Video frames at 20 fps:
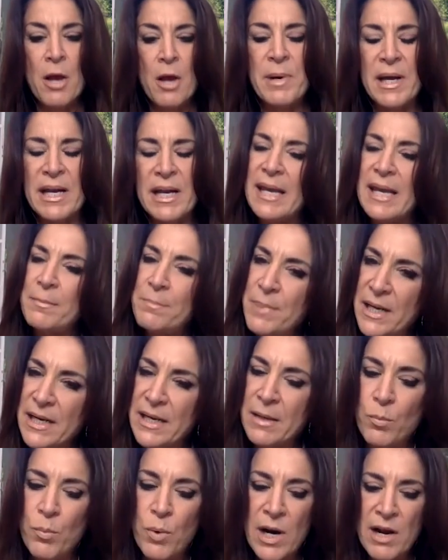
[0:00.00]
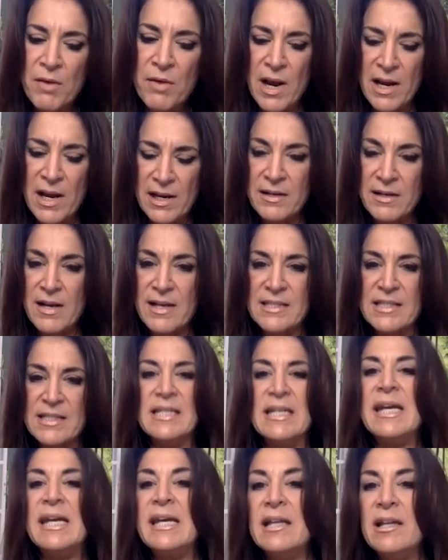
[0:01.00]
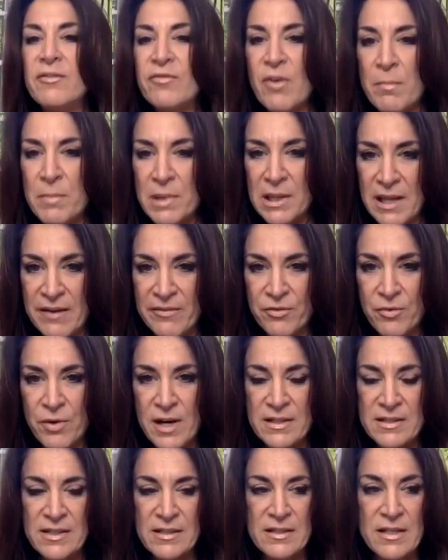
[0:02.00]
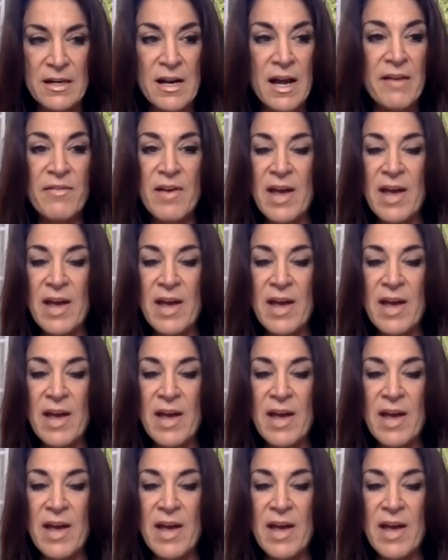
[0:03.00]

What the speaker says: But what I recognized in healing from a life crisis, and